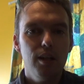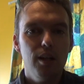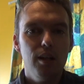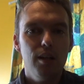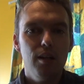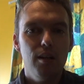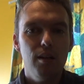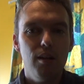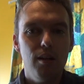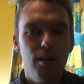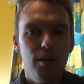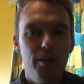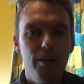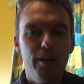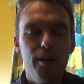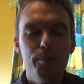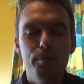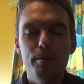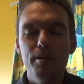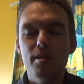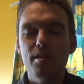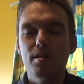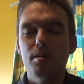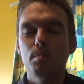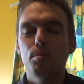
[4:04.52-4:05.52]
Then I'd be
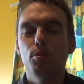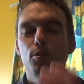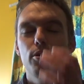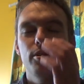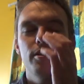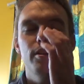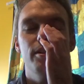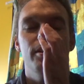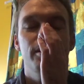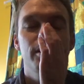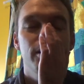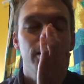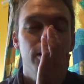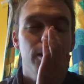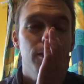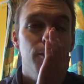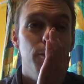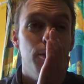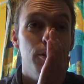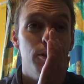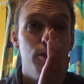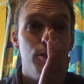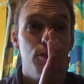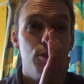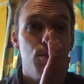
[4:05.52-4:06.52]
disappointed,
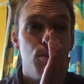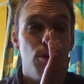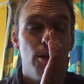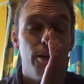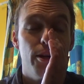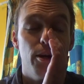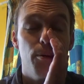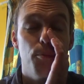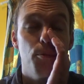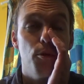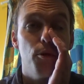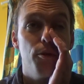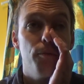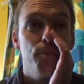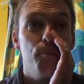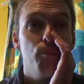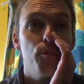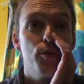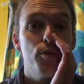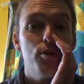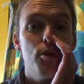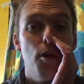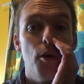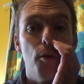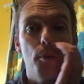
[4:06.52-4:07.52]
which I don't want.
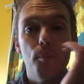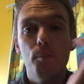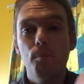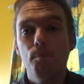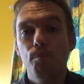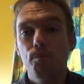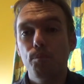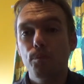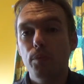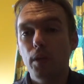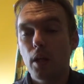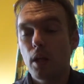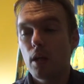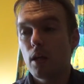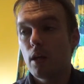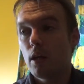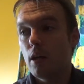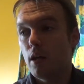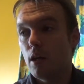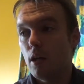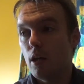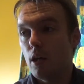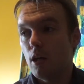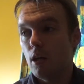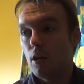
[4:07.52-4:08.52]
So,
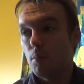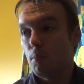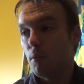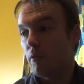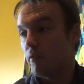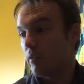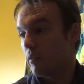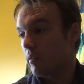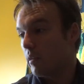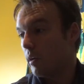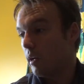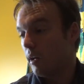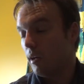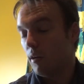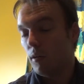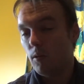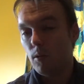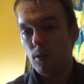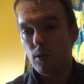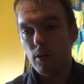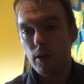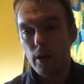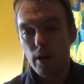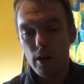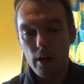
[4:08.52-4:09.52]
moving right
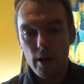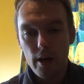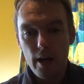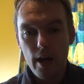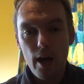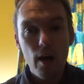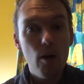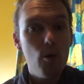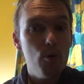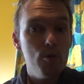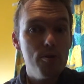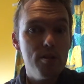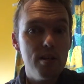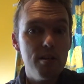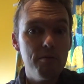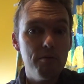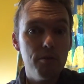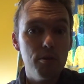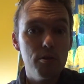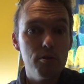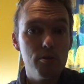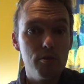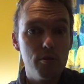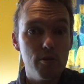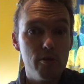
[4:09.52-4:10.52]
along. How is
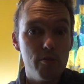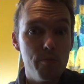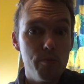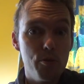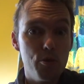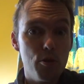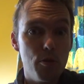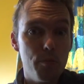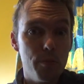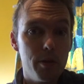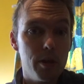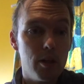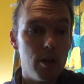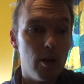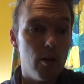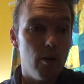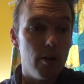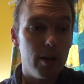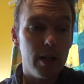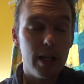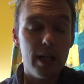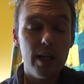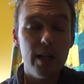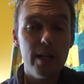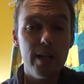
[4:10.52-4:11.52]
everyone's Christmas shopping
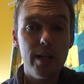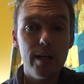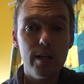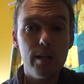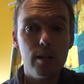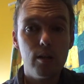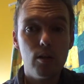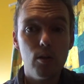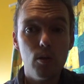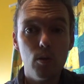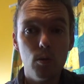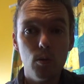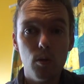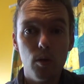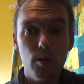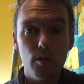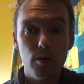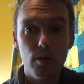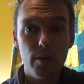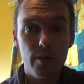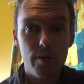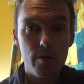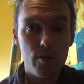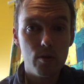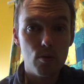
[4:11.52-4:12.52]
going? Any cool
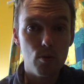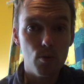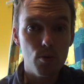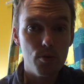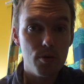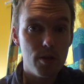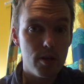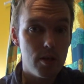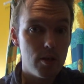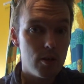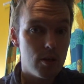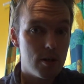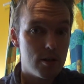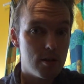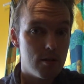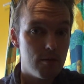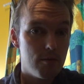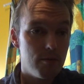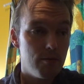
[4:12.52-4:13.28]
online stores that you guys have